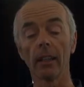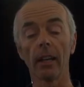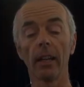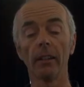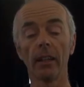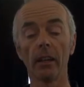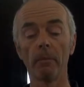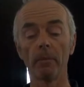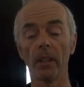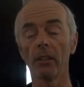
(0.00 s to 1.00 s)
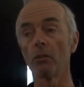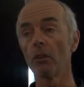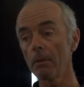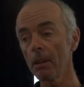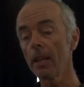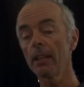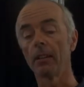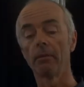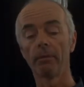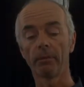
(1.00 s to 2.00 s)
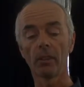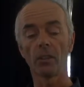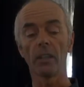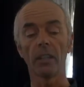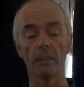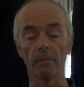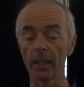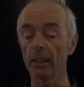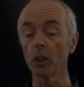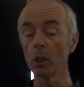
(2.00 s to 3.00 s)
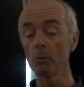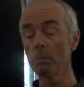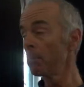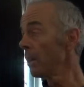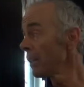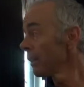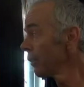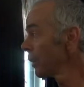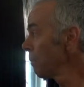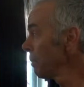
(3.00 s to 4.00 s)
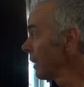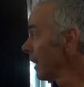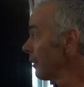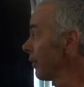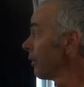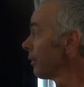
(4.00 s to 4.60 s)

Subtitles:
And he said, "Write me a letter." So I did. And I told him we'd be burning these company letters.